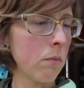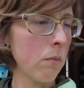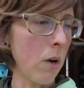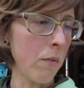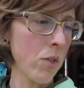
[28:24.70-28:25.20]

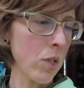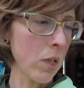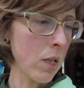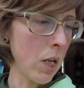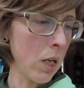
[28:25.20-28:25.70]
Obviously
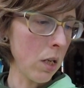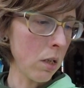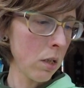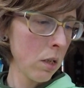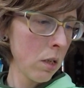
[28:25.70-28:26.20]

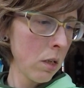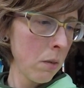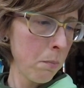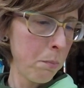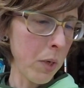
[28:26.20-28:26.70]
Canadian,
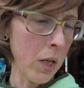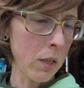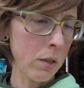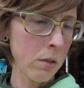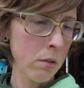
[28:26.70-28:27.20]

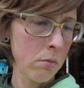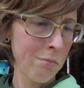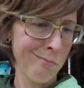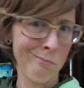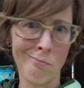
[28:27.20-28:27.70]
but
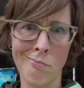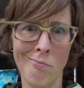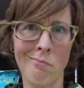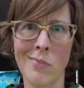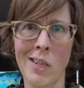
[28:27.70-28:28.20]

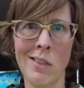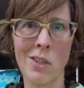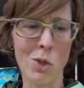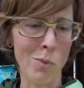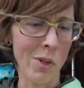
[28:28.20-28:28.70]
I thought that
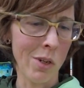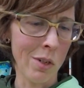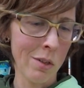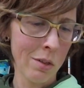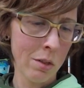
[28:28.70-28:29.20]
was pretty
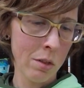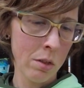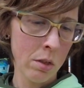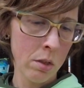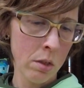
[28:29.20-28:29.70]
good.
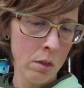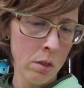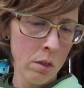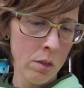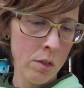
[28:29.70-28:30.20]

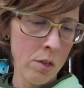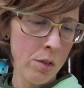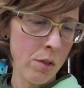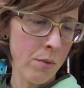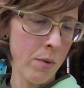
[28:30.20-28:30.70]
It
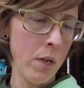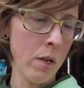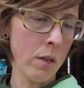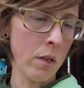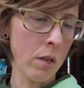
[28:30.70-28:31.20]
says 3
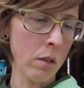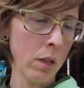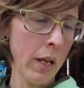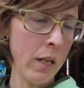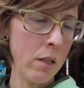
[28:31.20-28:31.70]
on here,
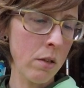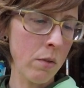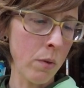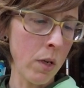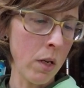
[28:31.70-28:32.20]
light
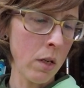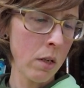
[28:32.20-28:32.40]
3.